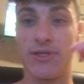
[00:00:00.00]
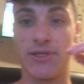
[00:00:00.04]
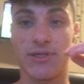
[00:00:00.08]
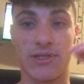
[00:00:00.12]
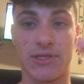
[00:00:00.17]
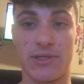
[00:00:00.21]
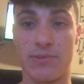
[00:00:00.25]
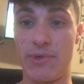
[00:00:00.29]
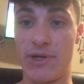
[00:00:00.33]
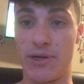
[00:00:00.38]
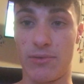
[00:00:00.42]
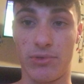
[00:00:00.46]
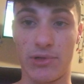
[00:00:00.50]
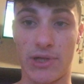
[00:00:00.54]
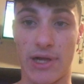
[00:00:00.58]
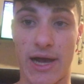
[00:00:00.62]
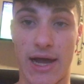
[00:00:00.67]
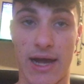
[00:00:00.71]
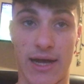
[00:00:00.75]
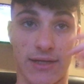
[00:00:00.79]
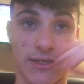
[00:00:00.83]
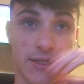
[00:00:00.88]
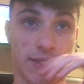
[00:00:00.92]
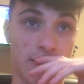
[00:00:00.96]
season has been a
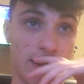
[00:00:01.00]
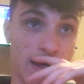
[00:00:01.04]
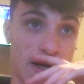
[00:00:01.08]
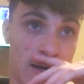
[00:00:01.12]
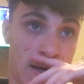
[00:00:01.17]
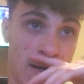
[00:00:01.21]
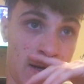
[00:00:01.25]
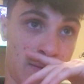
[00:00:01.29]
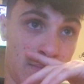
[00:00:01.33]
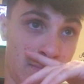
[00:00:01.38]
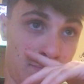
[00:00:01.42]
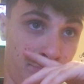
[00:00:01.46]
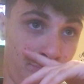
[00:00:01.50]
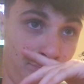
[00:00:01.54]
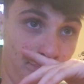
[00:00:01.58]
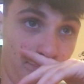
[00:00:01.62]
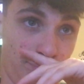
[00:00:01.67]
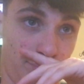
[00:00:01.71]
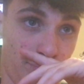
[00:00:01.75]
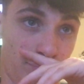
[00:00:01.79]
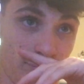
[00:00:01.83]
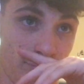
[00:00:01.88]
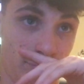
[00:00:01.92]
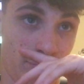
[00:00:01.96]
blast.
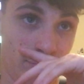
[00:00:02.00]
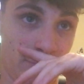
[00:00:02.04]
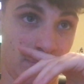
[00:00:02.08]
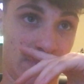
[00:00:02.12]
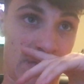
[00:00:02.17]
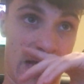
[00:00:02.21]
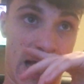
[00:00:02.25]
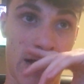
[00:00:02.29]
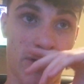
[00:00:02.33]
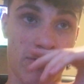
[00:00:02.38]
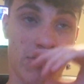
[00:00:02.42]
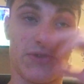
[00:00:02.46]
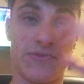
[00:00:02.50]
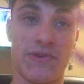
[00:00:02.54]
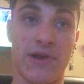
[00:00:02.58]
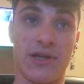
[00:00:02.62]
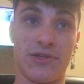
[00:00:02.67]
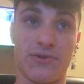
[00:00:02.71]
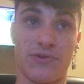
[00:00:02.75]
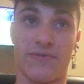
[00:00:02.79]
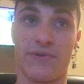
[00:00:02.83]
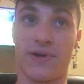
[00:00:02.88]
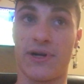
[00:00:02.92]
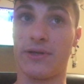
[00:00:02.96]
Niners
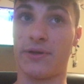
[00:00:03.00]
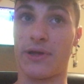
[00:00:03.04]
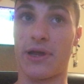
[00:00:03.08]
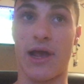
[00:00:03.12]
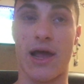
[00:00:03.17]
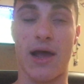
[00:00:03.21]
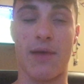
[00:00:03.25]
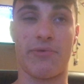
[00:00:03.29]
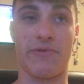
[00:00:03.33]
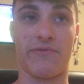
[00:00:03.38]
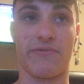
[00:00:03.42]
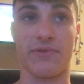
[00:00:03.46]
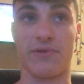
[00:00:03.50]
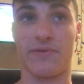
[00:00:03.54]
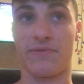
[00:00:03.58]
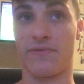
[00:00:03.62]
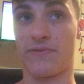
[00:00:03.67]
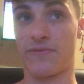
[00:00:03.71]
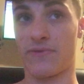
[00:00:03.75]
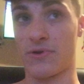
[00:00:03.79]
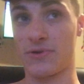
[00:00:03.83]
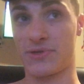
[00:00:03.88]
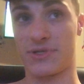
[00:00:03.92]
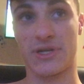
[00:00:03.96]
fans are finally happy for the
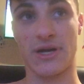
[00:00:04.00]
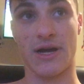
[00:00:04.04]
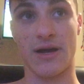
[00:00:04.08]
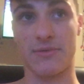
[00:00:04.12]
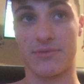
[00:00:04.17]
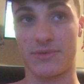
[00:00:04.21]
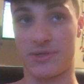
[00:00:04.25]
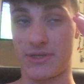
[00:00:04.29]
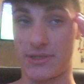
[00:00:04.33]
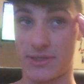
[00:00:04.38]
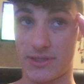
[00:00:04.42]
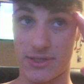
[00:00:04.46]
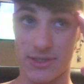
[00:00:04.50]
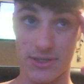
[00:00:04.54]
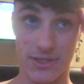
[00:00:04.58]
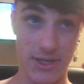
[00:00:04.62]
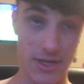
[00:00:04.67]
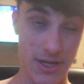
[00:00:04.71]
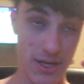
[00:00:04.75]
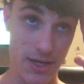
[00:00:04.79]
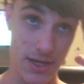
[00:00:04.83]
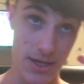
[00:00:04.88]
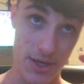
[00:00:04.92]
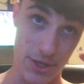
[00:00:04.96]
first time since,
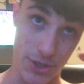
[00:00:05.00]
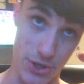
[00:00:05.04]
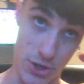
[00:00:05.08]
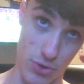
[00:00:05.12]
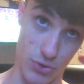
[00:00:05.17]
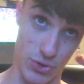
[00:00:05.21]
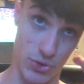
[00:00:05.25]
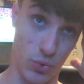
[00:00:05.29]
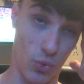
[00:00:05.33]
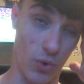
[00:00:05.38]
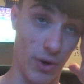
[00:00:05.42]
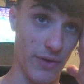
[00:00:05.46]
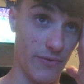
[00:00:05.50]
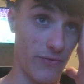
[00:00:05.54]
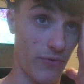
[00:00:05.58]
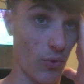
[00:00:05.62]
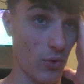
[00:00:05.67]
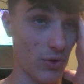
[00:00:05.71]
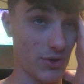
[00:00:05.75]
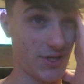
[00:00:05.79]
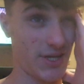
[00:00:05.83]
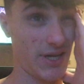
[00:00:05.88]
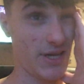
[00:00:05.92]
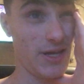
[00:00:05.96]
you know,
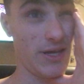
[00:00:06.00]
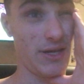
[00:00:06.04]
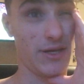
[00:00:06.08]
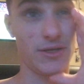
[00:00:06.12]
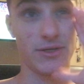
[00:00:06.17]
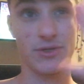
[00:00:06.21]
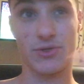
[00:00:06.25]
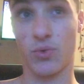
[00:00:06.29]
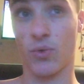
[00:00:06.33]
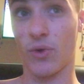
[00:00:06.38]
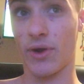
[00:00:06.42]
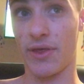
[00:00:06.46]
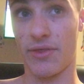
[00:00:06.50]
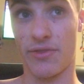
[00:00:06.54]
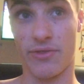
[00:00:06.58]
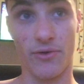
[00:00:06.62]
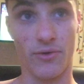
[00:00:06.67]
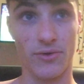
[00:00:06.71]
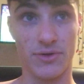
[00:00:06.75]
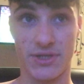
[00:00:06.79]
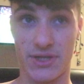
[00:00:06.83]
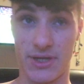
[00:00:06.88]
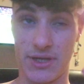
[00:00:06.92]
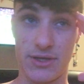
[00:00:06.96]
2014,
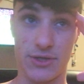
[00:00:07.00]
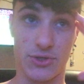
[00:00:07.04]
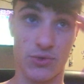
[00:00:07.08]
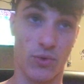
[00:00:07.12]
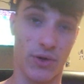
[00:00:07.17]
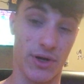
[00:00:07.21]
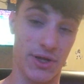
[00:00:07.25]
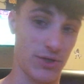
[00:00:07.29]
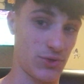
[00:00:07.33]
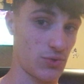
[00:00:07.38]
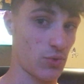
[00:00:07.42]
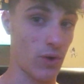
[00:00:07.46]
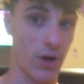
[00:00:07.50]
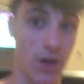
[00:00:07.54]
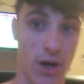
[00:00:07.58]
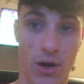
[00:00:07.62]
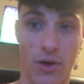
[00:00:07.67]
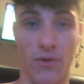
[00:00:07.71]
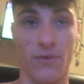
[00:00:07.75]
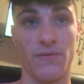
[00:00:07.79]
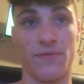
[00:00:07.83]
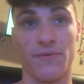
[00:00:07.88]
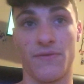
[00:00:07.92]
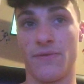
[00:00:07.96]
2013,
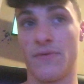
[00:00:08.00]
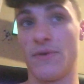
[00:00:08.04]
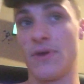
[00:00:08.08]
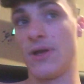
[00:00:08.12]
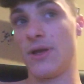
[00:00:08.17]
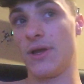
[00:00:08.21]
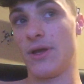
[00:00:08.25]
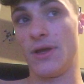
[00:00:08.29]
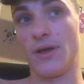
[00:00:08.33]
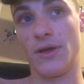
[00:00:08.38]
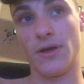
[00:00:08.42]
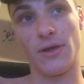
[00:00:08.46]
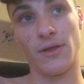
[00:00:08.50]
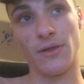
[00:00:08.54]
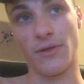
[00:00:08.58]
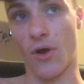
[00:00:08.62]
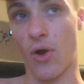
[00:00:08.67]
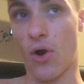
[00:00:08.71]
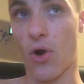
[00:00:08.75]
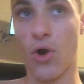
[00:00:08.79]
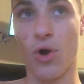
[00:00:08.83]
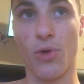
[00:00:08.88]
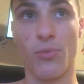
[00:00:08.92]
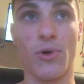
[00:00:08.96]
2012,
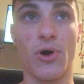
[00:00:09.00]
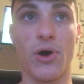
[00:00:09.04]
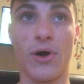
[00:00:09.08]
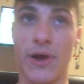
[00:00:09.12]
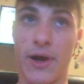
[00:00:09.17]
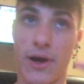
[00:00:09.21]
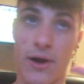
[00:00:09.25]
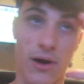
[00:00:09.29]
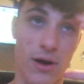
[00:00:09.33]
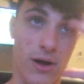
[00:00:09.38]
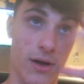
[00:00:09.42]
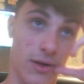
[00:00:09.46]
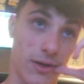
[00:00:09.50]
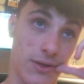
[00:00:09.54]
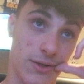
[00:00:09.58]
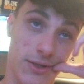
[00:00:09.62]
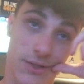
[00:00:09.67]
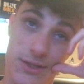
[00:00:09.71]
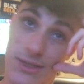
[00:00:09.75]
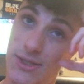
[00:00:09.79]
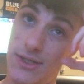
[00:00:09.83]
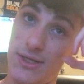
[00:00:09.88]
the Harbaugh era.